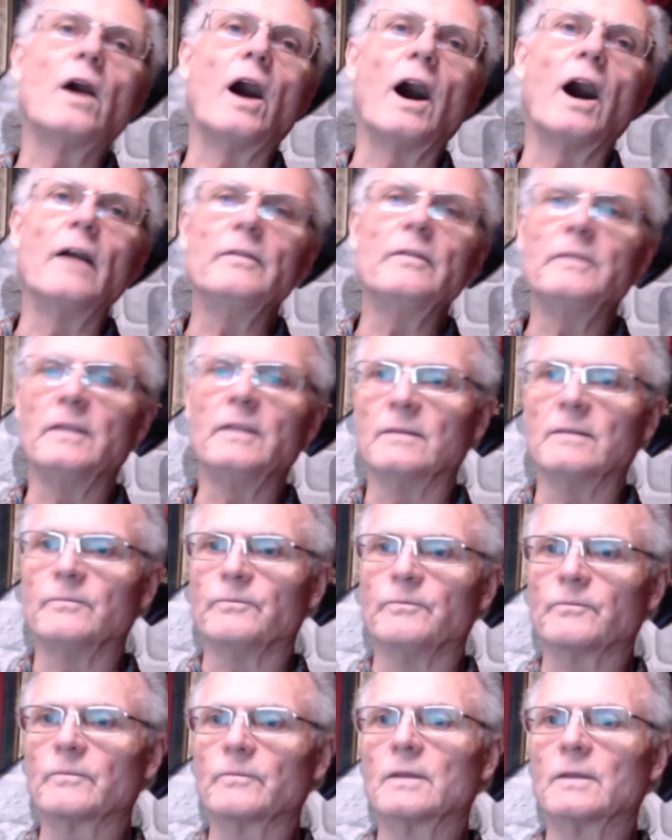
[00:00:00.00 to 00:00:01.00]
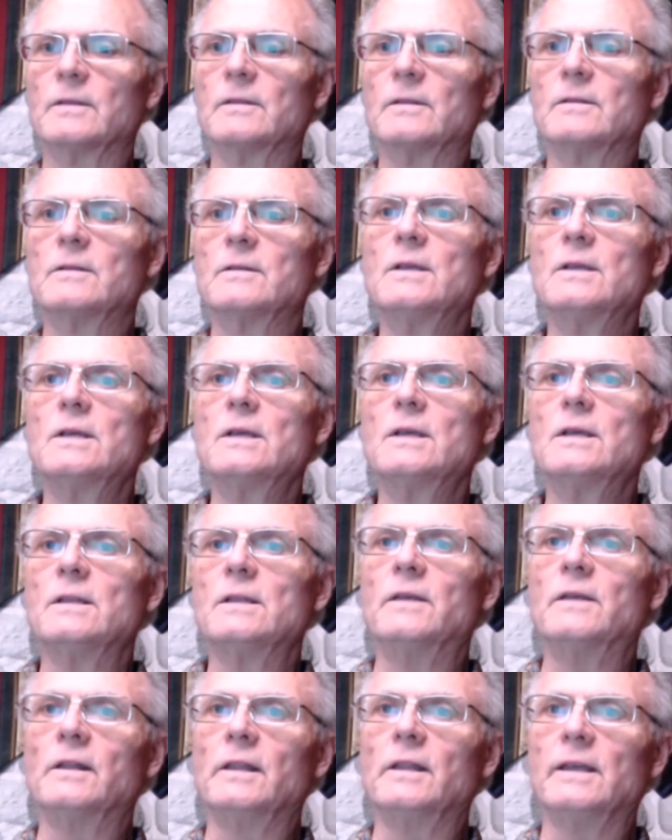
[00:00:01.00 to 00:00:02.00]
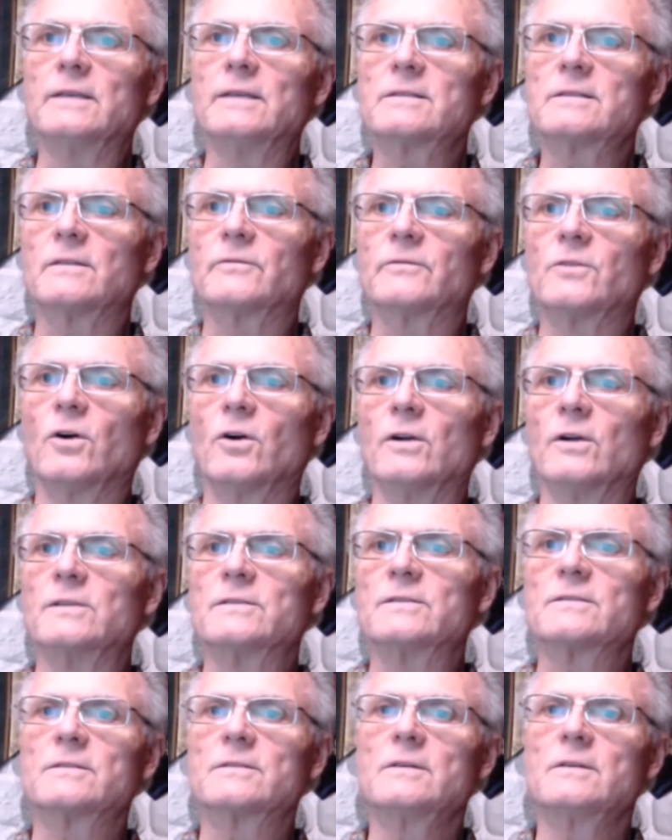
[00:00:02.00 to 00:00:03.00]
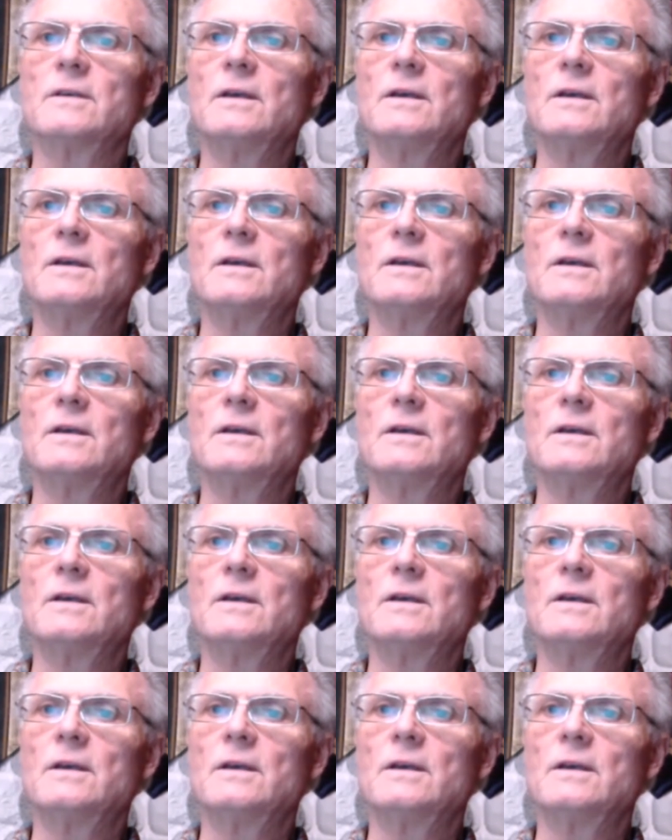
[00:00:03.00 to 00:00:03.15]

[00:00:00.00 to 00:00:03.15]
on the list, of course.